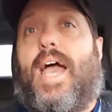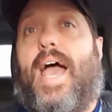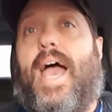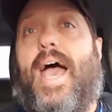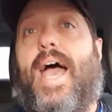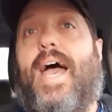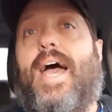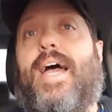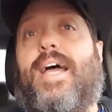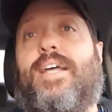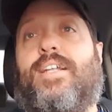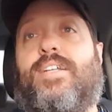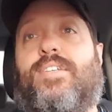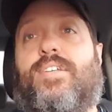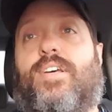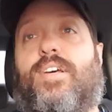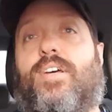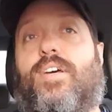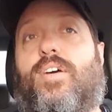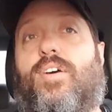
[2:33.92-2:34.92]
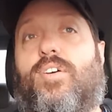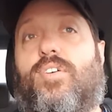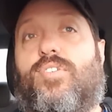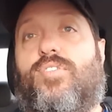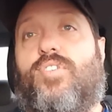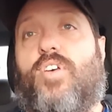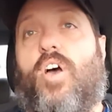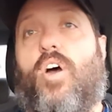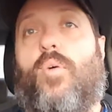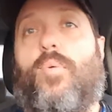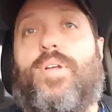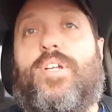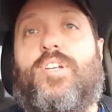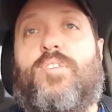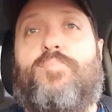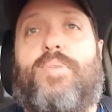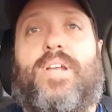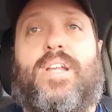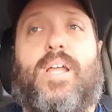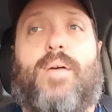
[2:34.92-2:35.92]
And so we
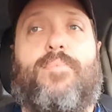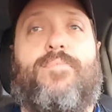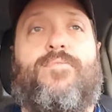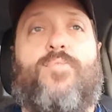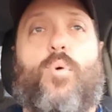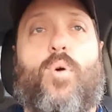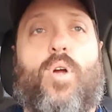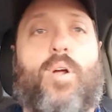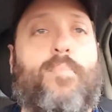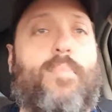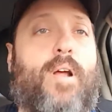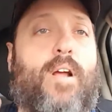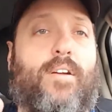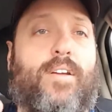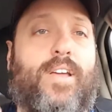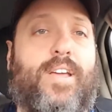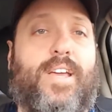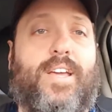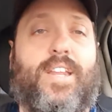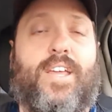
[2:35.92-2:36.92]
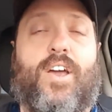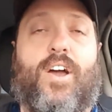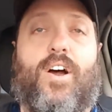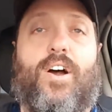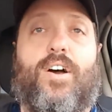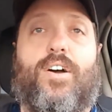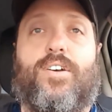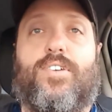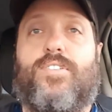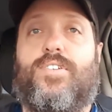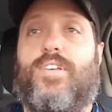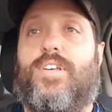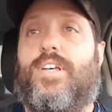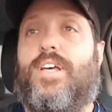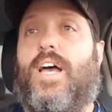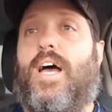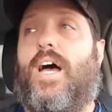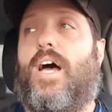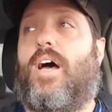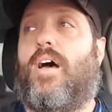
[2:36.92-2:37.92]
just picked up 4 American Guinea Hogs
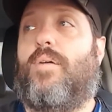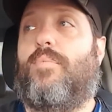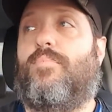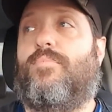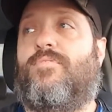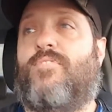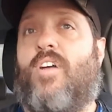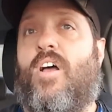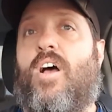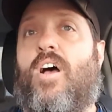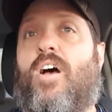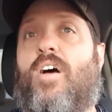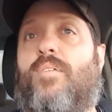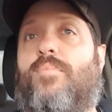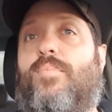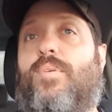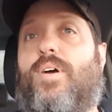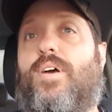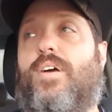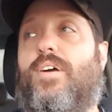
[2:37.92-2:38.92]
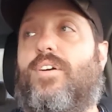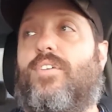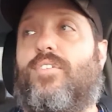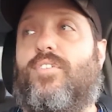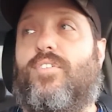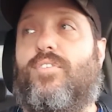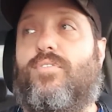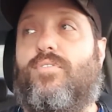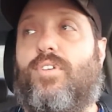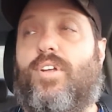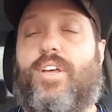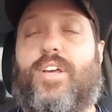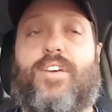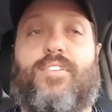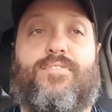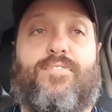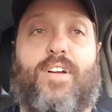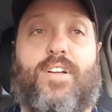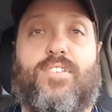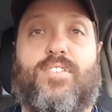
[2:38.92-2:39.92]
from really
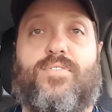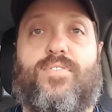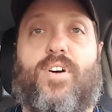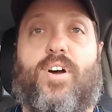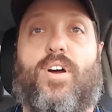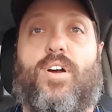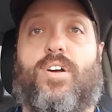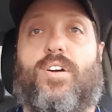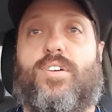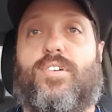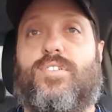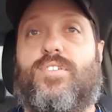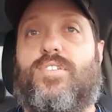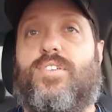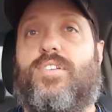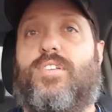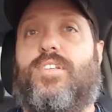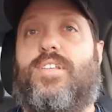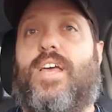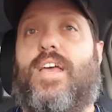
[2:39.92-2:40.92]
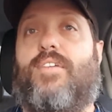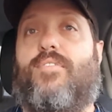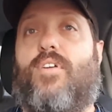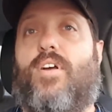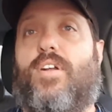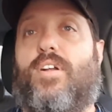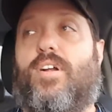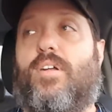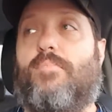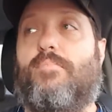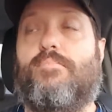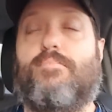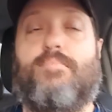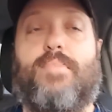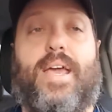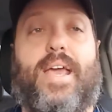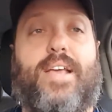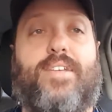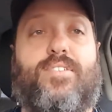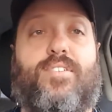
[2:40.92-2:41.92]
good friends of ours. They run an
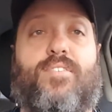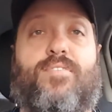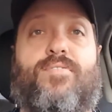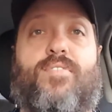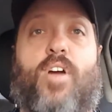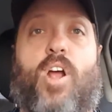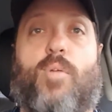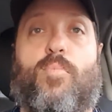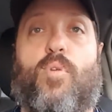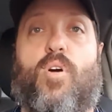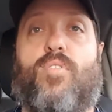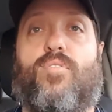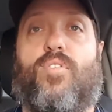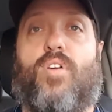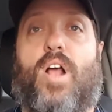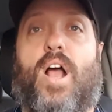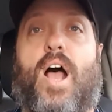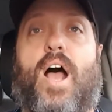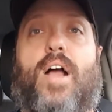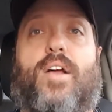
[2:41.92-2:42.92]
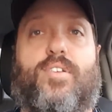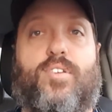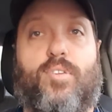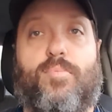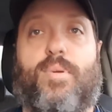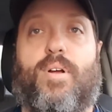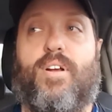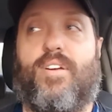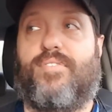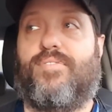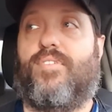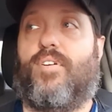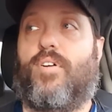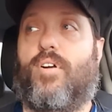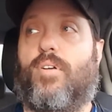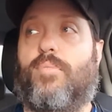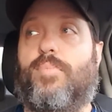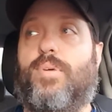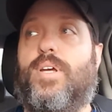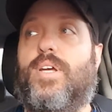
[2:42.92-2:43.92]
amazing farm over at Hawk Newberry
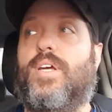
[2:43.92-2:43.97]
Farm.